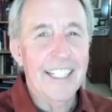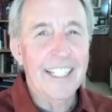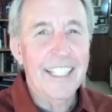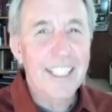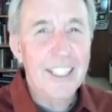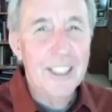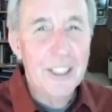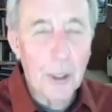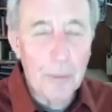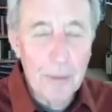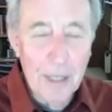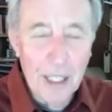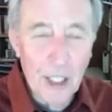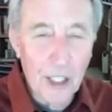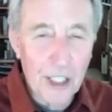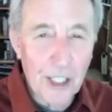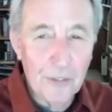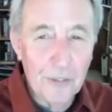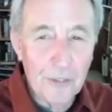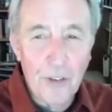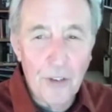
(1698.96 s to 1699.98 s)
so be
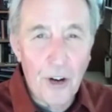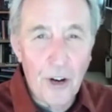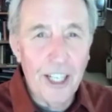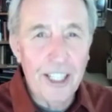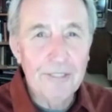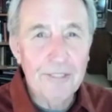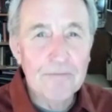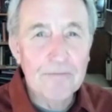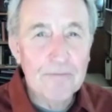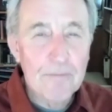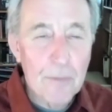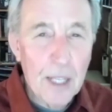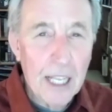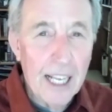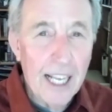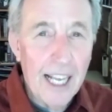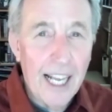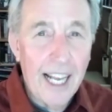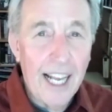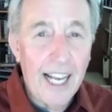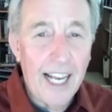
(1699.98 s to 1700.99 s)
looking for it,
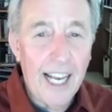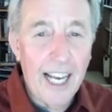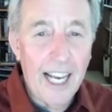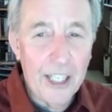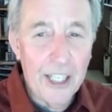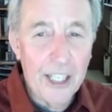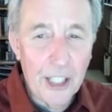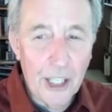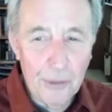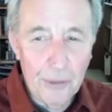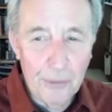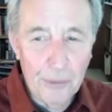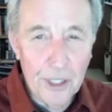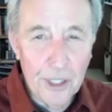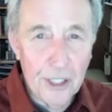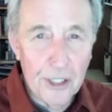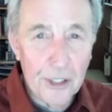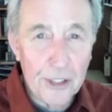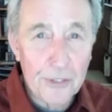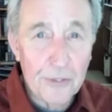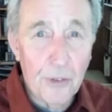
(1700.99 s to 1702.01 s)
and we'll
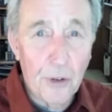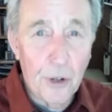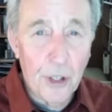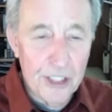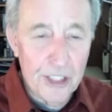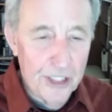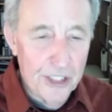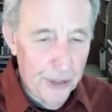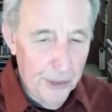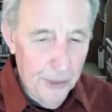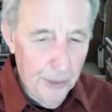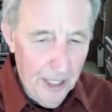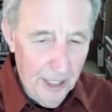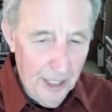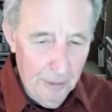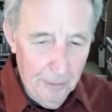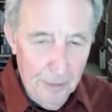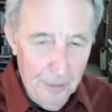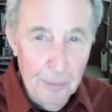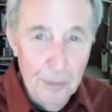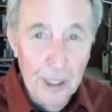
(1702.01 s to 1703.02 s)
look forward to
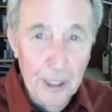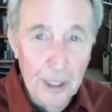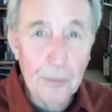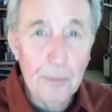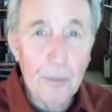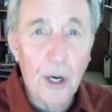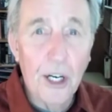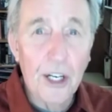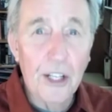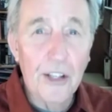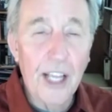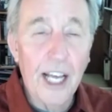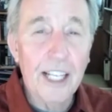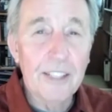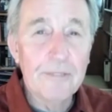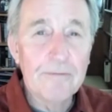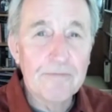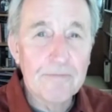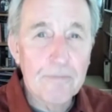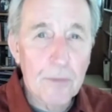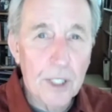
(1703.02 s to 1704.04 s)
being a part of that.
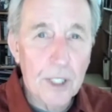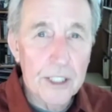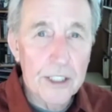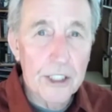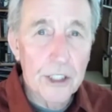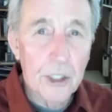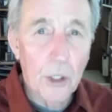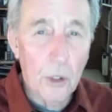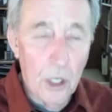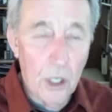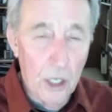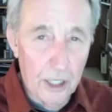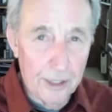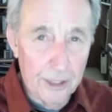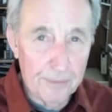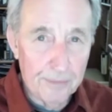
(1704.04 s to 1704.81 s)
So long.